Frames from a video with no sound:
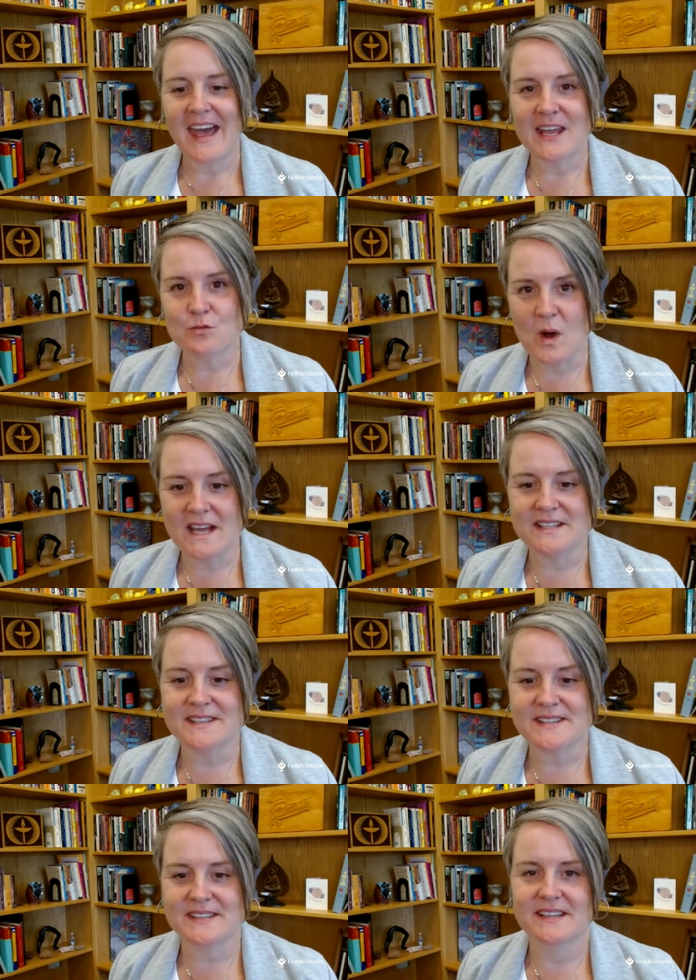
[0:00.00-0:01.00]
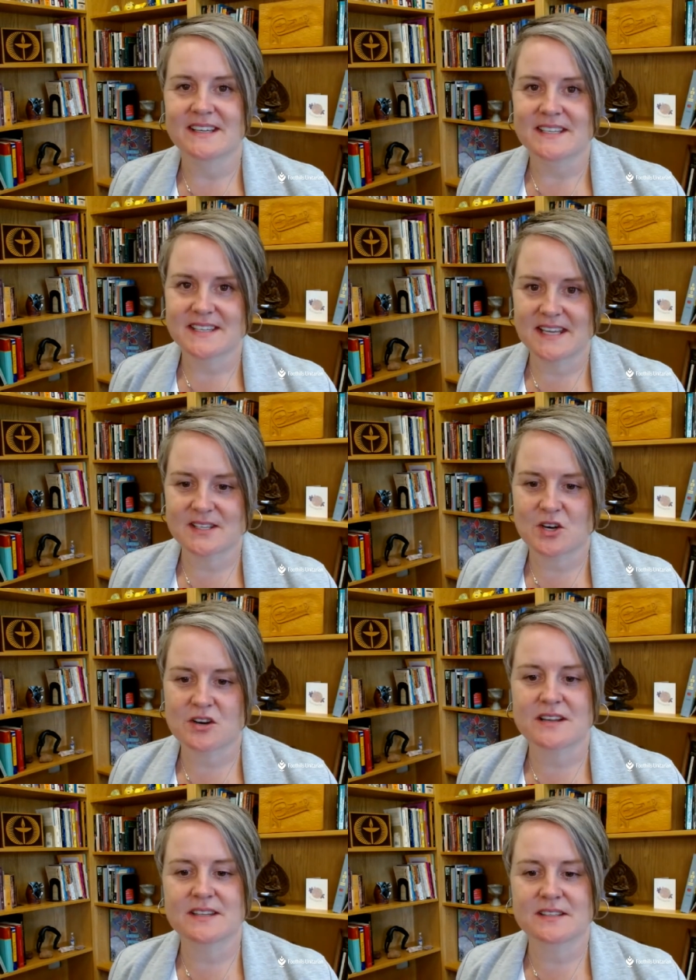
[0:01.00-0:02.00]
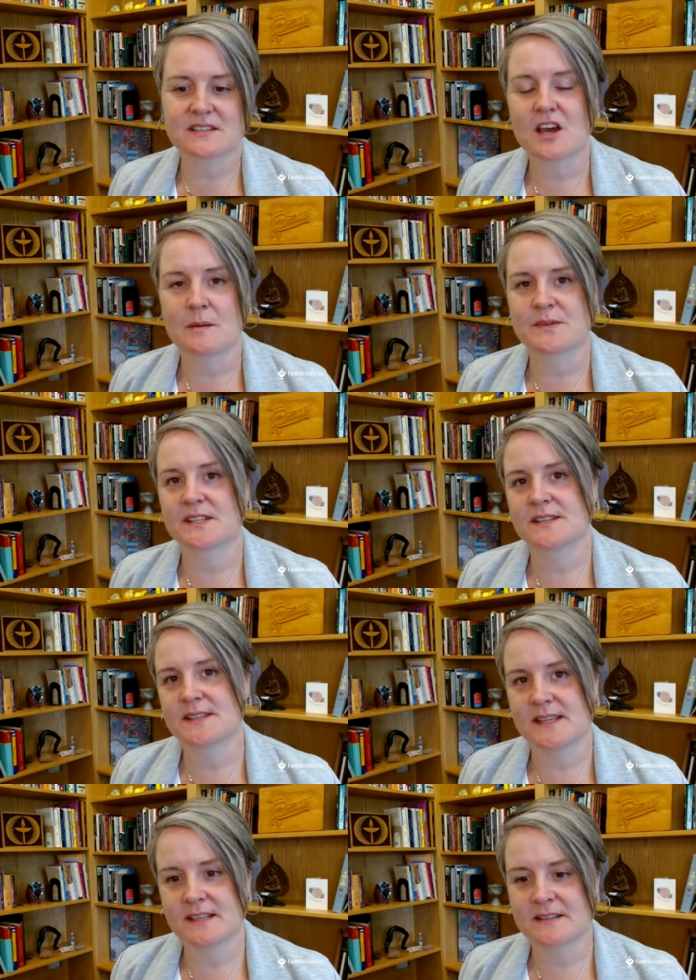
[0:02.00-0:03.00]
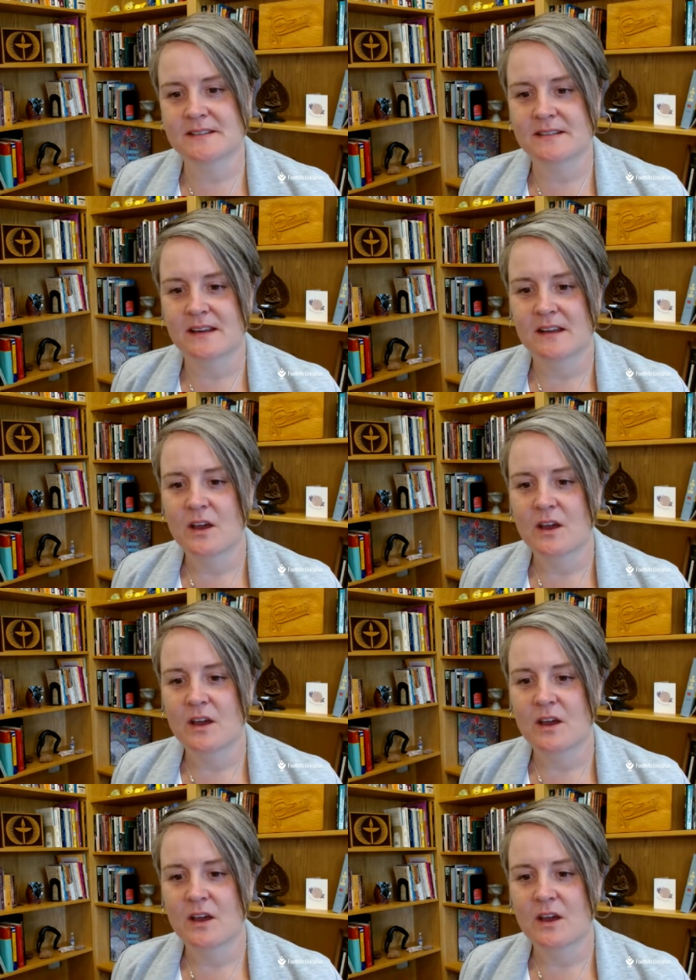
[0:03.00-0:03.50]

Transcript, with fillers: And once, says Ernest Thompson Seton,